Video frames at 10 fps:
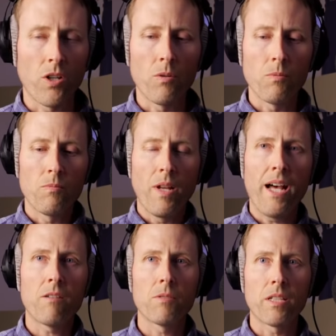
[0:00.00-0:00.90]
So
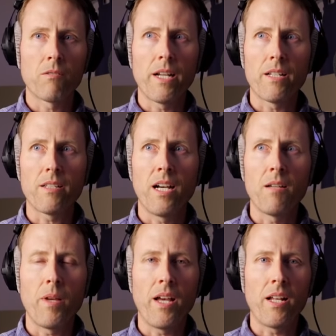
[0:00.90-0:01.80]
had a really great
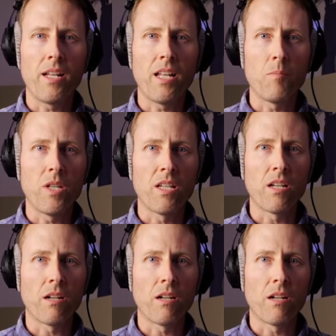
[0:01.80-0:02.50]
time at N A B.